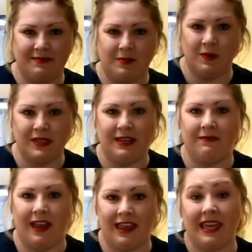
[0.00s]
of the
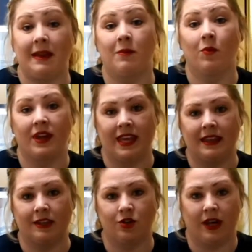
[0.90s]
motif and theme
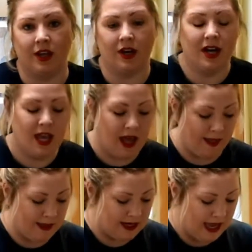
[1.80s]
within the trailer.
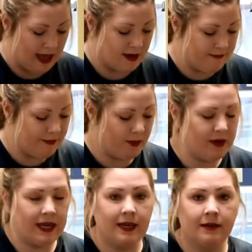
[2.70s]
And then again,
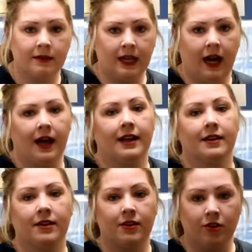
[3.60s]
flooring
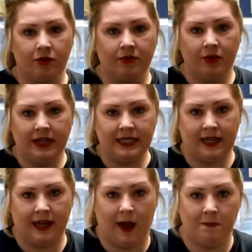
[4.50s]
gone, new flooring's
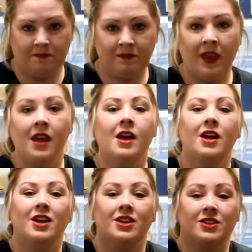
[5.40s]
going to come.
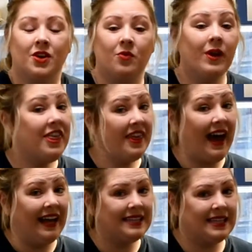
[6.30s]
So with
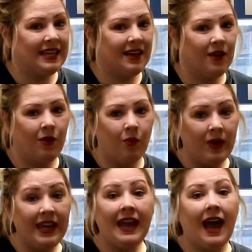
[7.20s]
that,
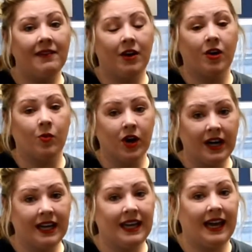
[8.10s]
we have our
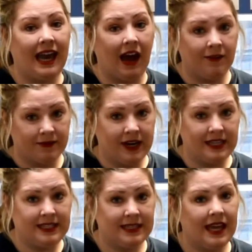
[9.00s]
work cut out for
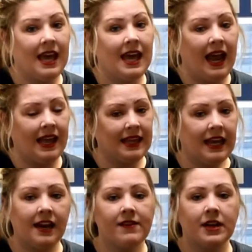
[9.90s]
us. And
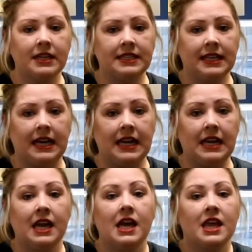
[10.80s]
like I've already
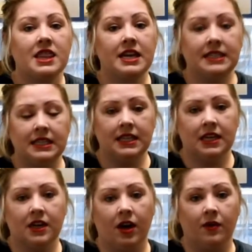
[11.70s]
stated, this is
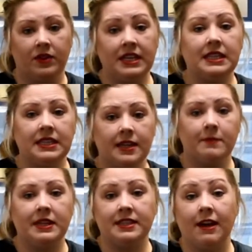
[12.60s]
gonna
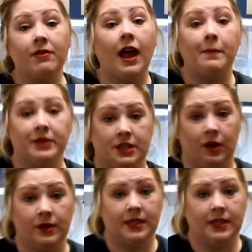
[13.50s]
be several episodes